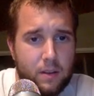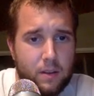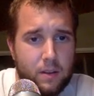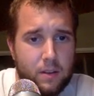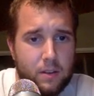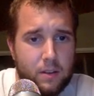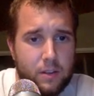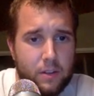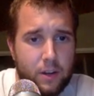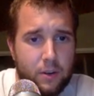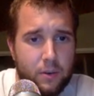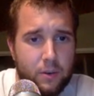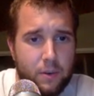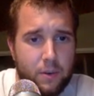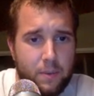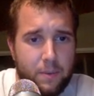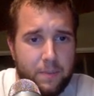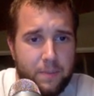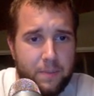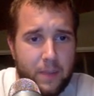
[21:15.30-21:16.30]
So
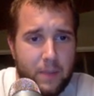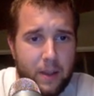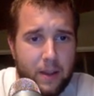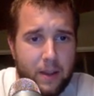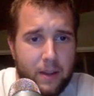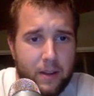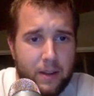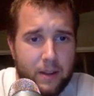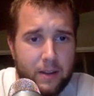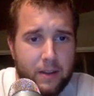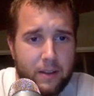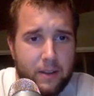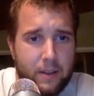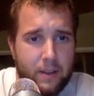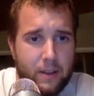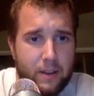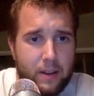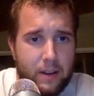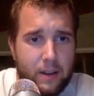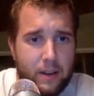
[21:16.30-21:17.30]

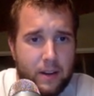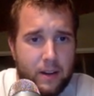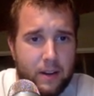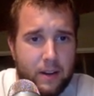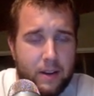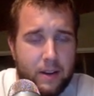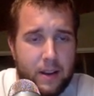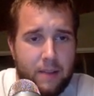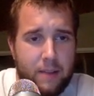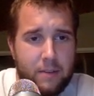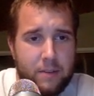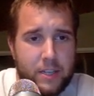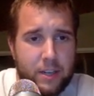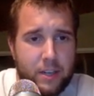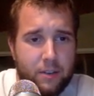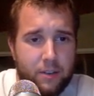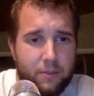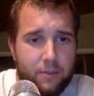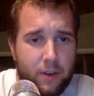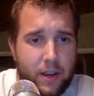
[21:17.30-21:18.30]
every
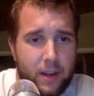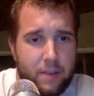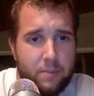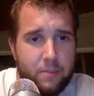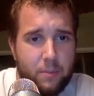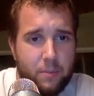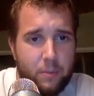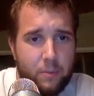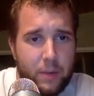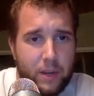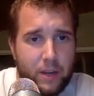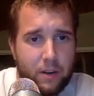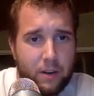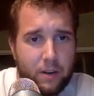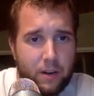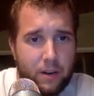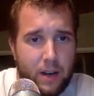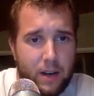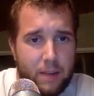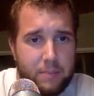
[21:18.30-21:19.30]
single frame we
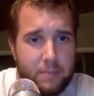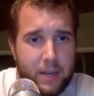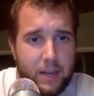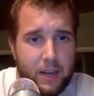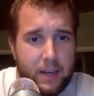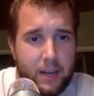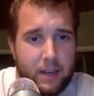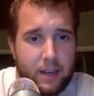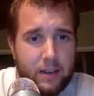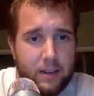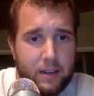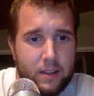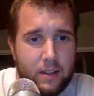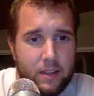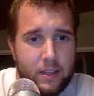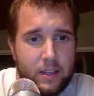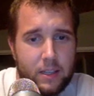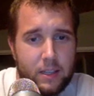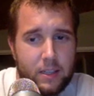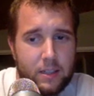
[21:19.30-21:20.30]
are updating
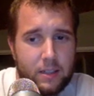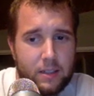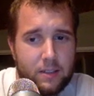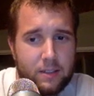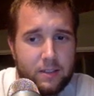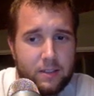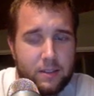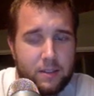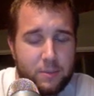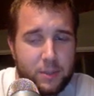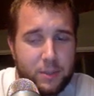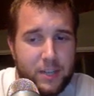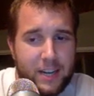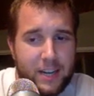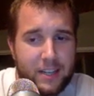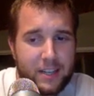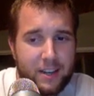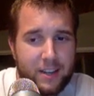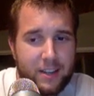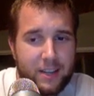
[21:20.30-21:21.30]
the
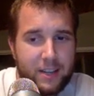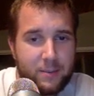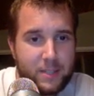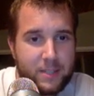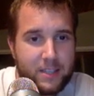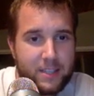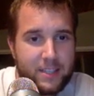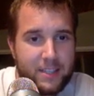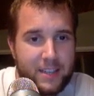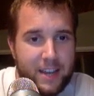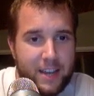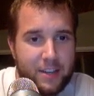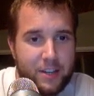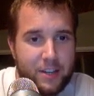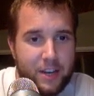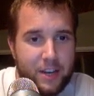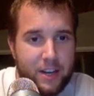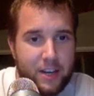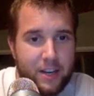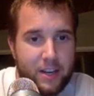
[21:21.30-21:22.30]
projectile that was
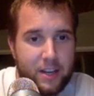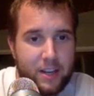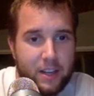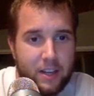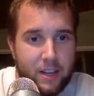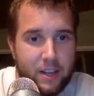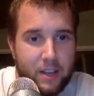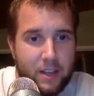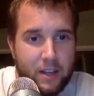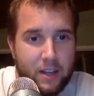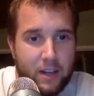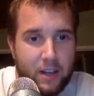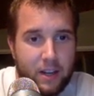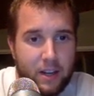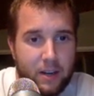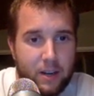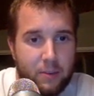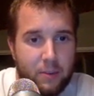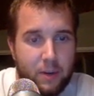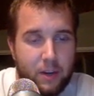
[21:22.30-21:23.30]
instantiated.
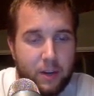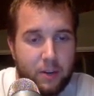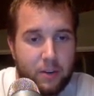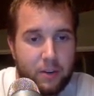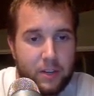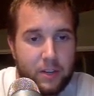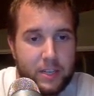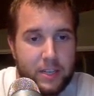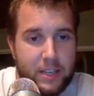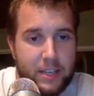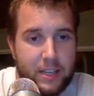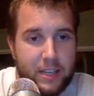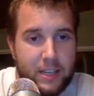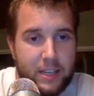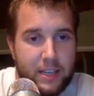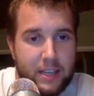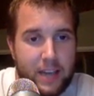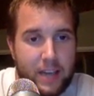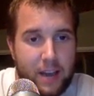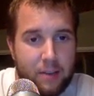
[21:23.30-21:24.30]
We're increasing the
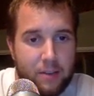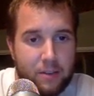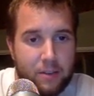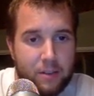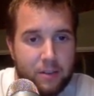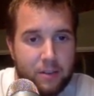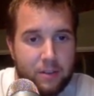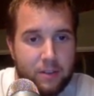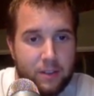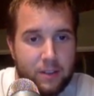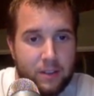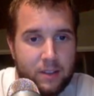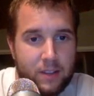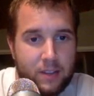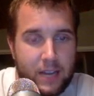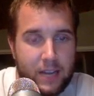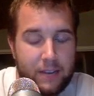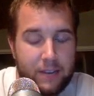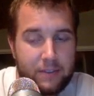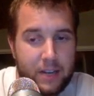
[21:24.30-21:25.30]
counter
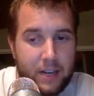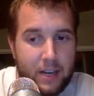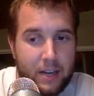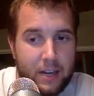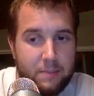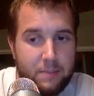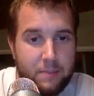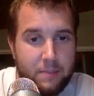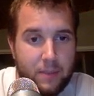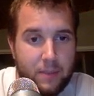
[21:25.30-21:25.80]
lifetime,